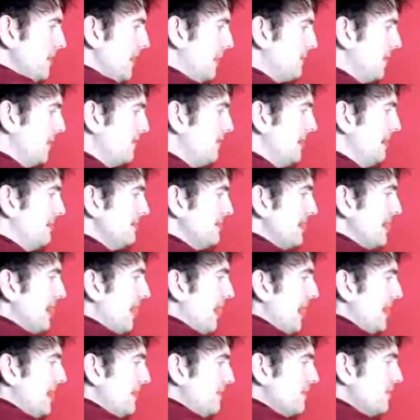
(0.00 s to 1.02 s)
Yeah, but I think that's the
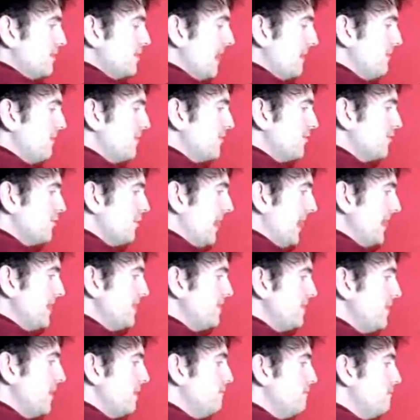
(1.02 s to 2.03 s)
idea, is that it was
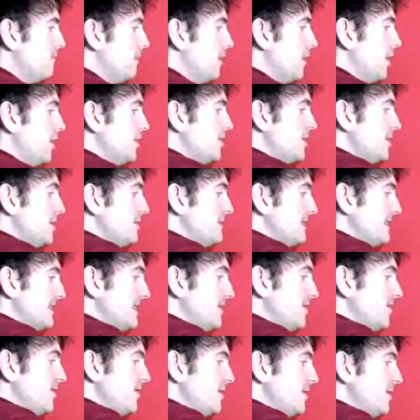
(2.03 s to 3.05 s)
trying to immerse you
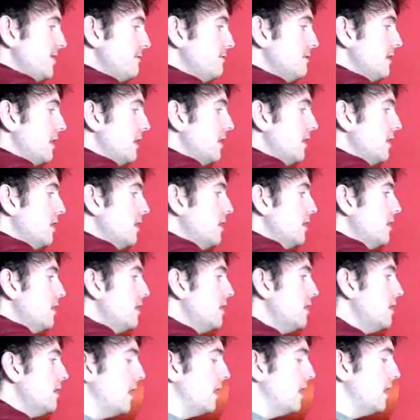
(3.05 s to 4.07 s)
into
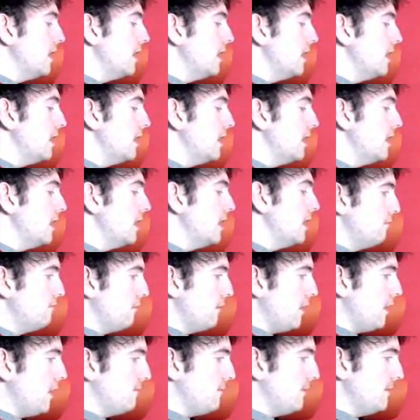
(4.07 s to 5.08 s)

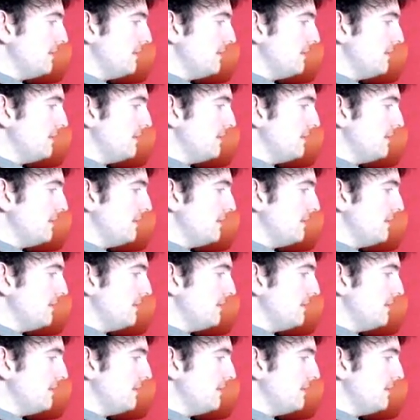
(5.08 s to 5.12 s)
Marvel.